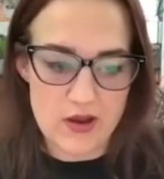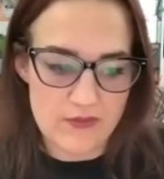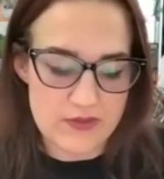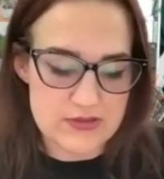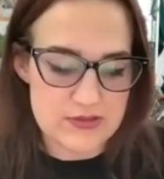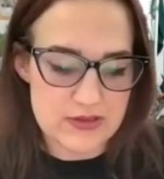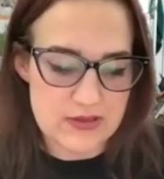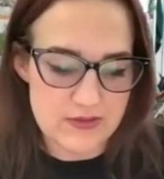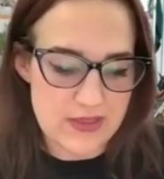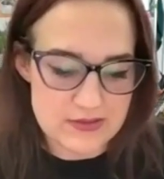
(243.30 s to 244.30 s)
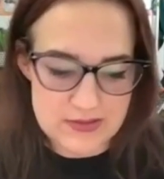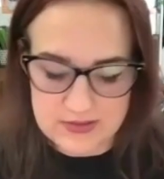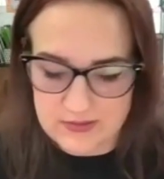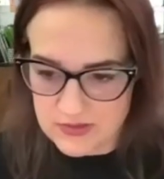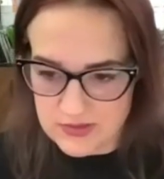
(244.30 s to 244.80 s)
Obviously,
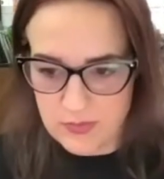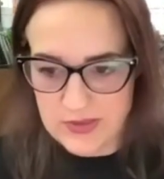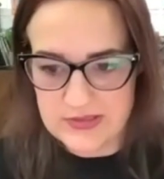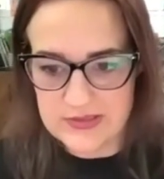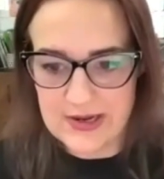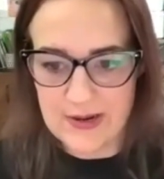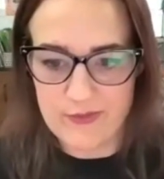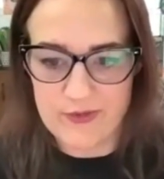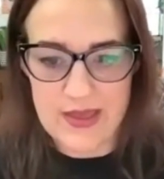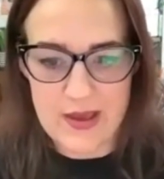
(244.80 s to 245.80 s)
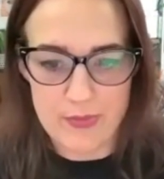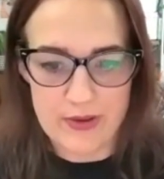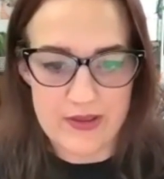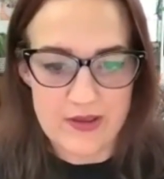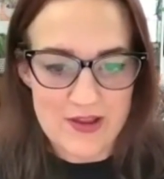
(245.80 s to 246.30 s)
that's there's a place and time for that,
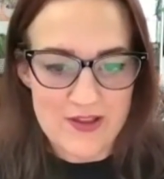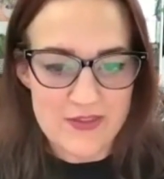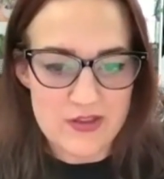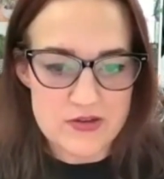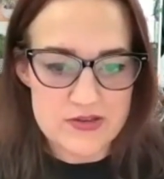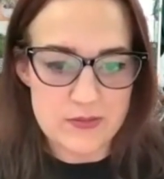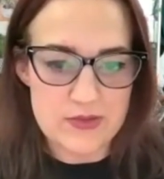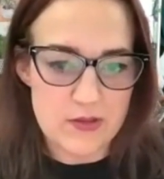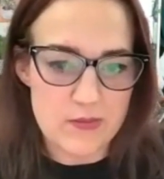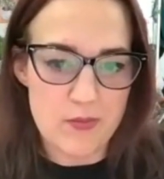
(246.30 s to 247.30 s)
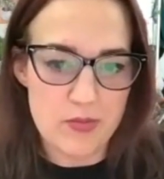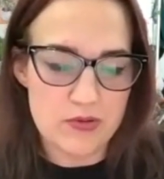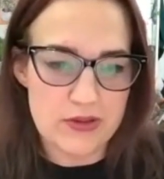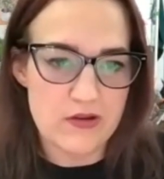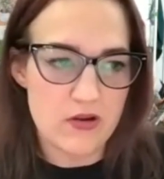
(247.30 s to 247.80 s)
but there's something about
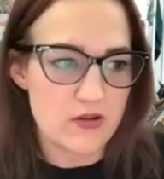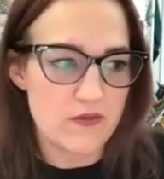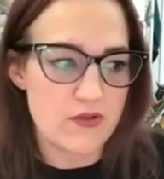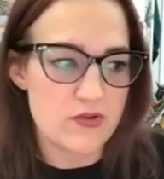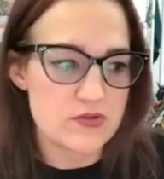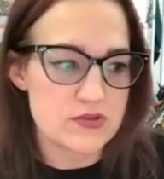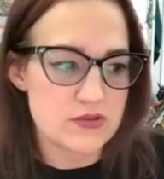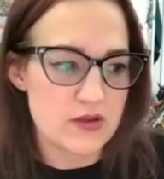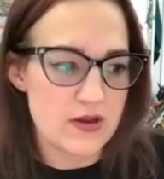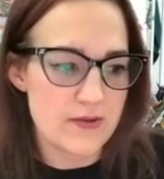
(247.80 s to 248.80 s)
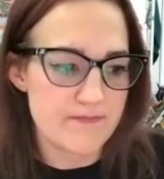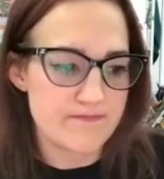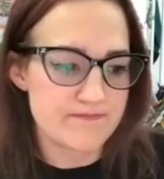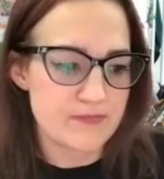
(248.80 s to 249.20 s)
pulling all of those um,